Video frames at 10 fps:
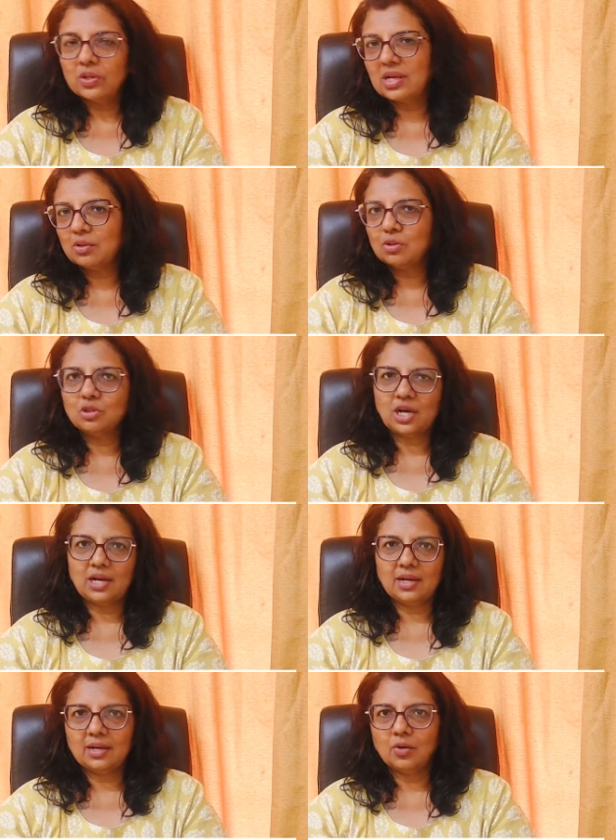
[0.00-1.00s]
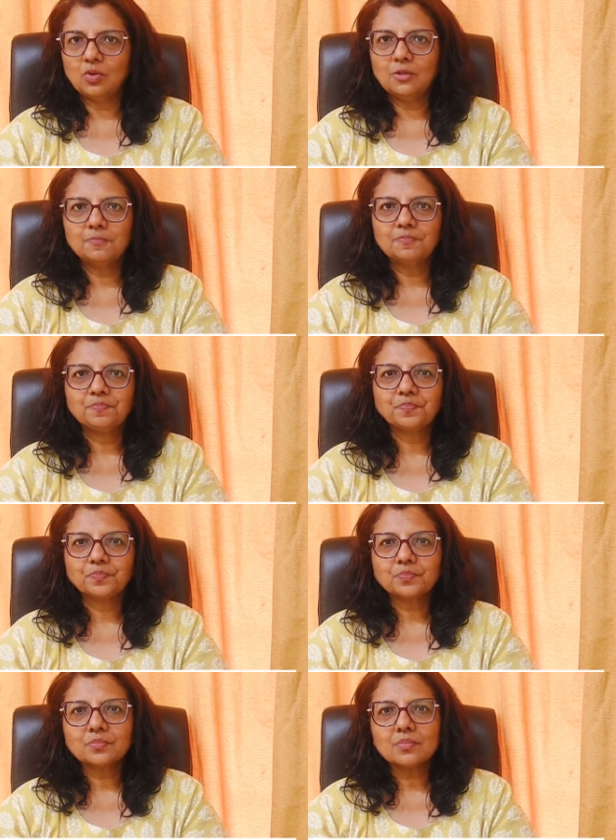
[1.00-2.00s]
without the child around.
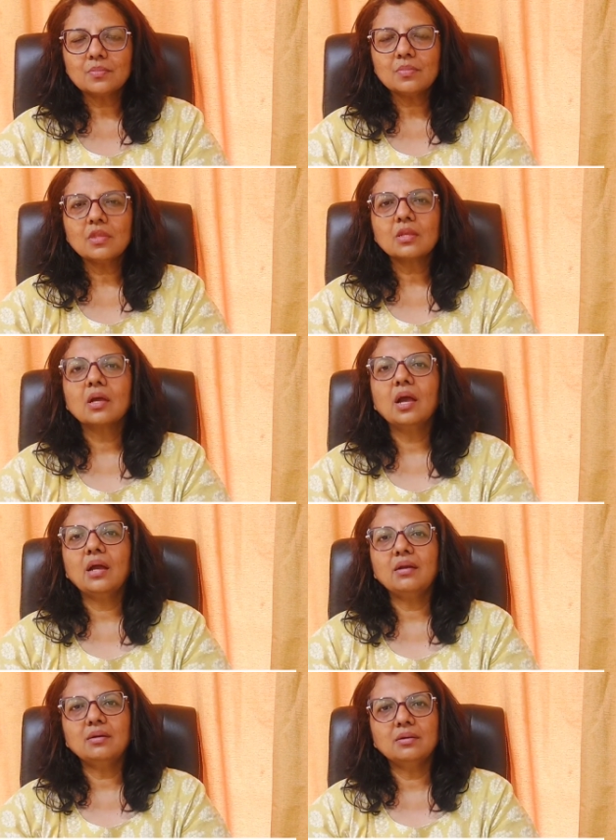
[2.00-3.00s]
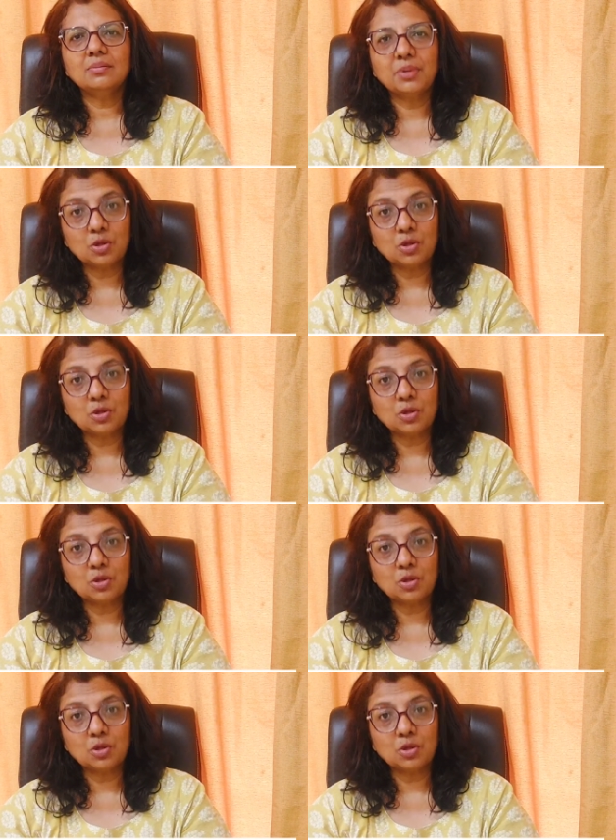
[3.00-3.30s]
And